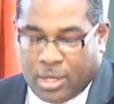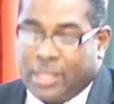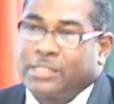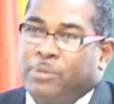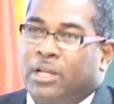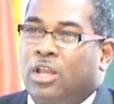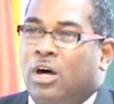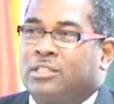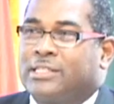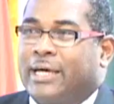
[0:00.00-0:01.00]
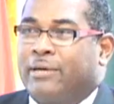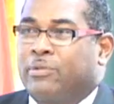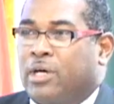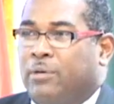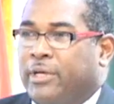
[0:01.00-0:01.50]
It's been a long
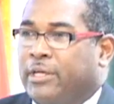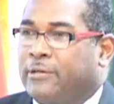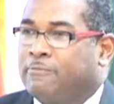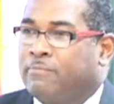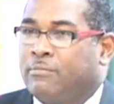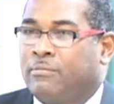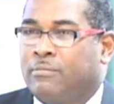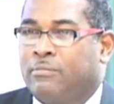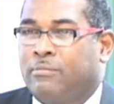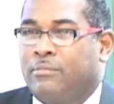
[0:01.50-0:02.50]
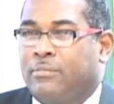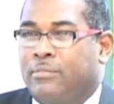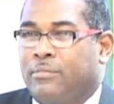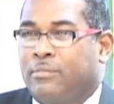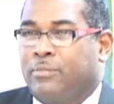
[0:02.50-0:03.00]
time coming,
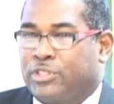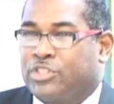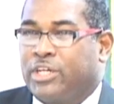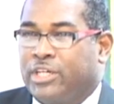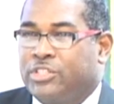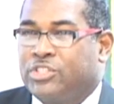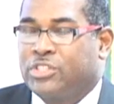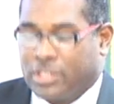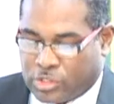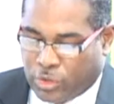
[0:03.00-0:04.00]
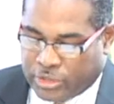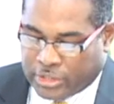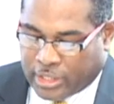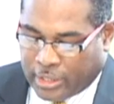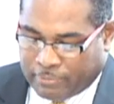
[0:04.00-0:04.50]
but change is going
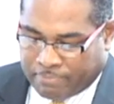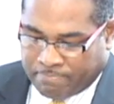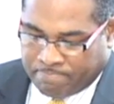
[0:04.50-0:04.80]
to come.